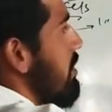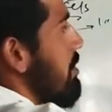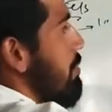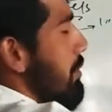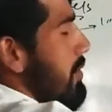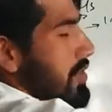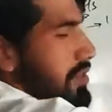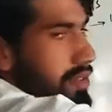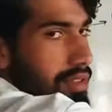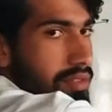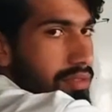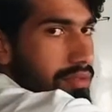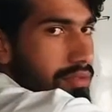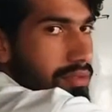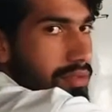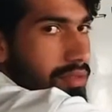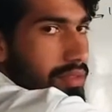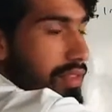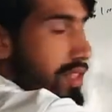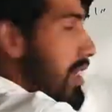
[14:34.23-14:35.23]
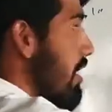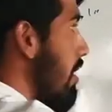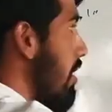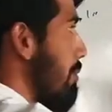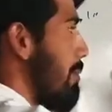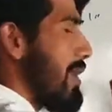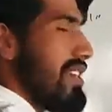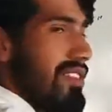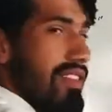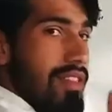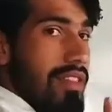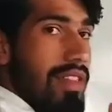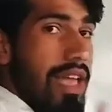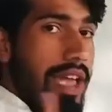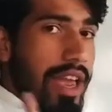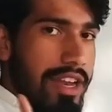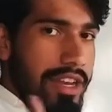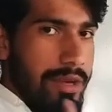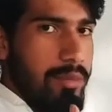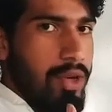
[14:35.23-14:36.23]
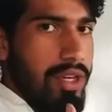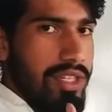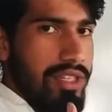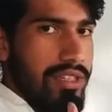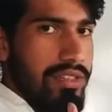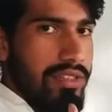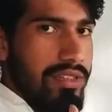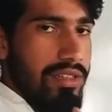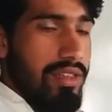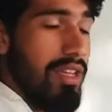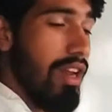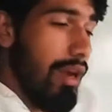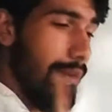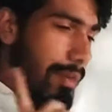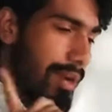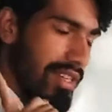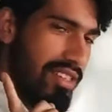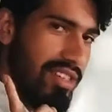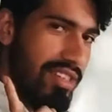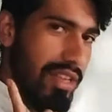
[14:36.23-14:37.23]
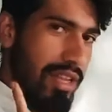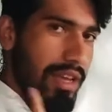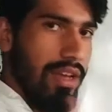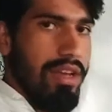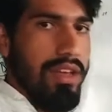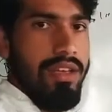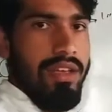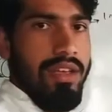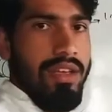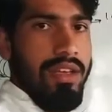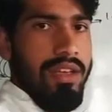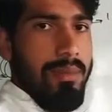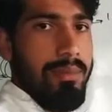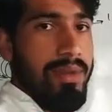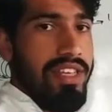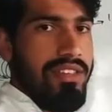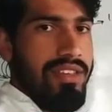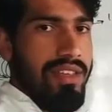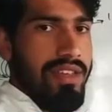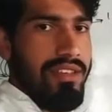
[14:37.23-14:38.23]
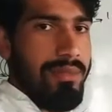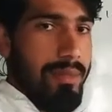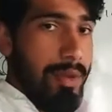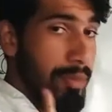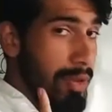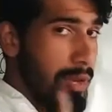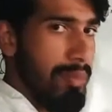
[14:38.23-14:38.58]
there are present the antibodies, there are present the B cells, memory B cells.